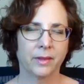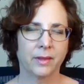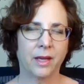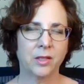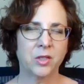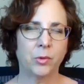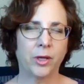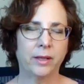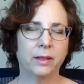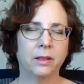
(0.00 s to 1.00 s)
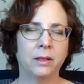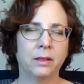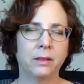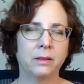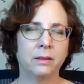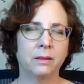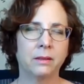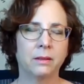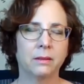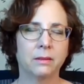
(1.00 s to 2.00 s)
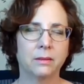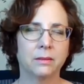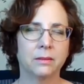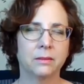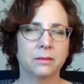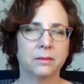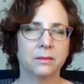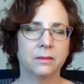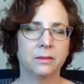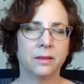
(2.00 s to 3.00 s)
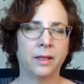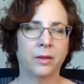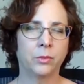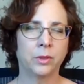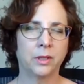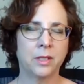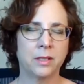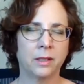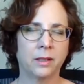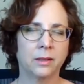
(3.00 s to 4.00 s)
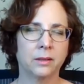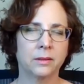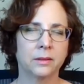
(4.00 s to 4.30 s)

Next breath in and releasing it.